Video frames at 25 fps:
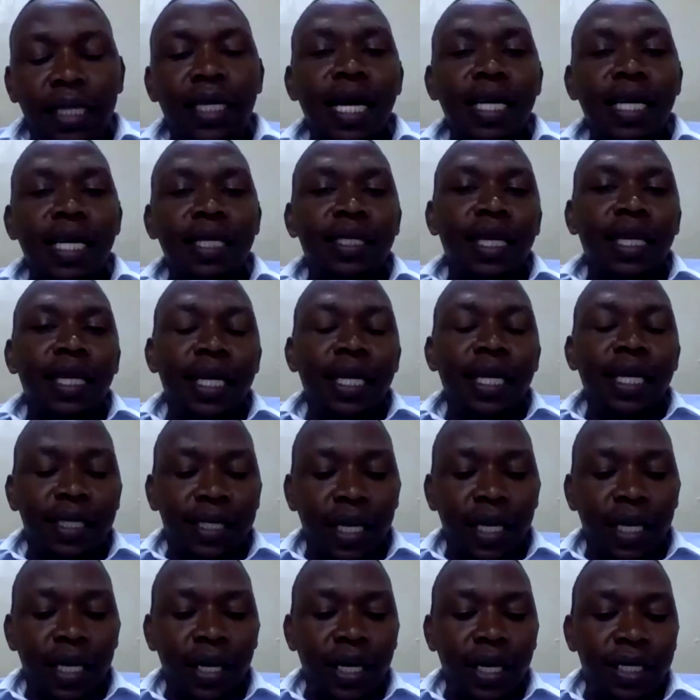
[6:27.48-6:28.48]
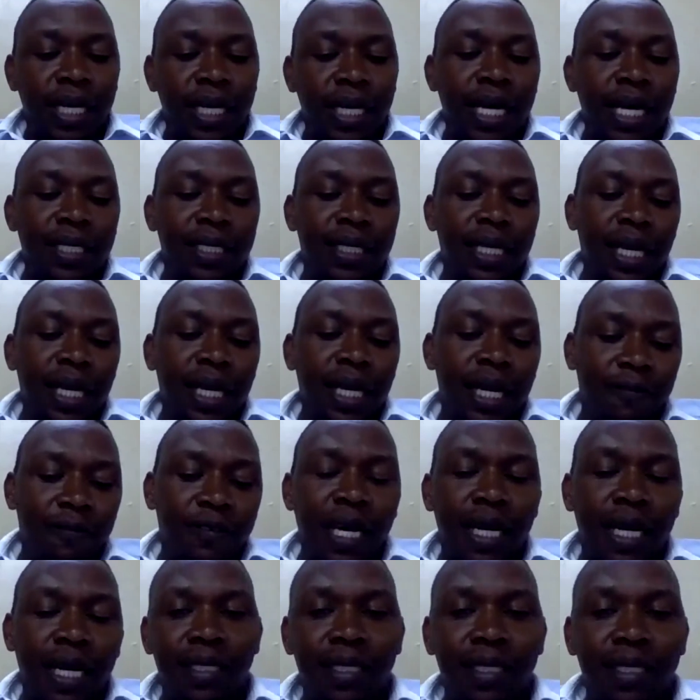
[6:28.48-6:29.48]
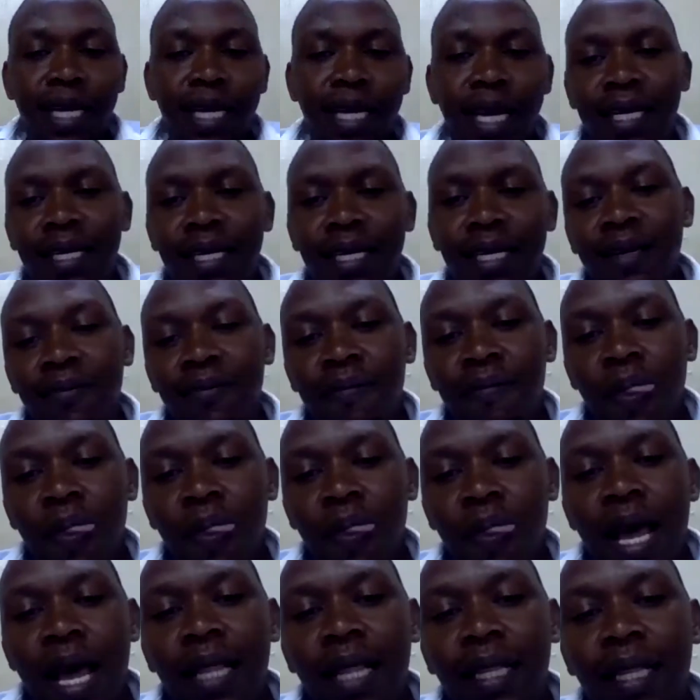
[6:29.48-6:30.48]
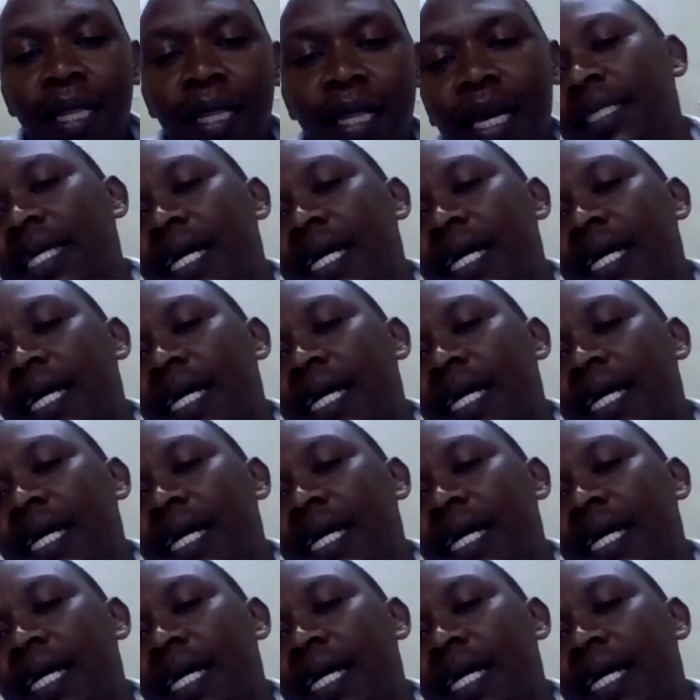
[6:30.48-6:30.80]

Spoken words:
It has, let's say, it has the left-hand side and the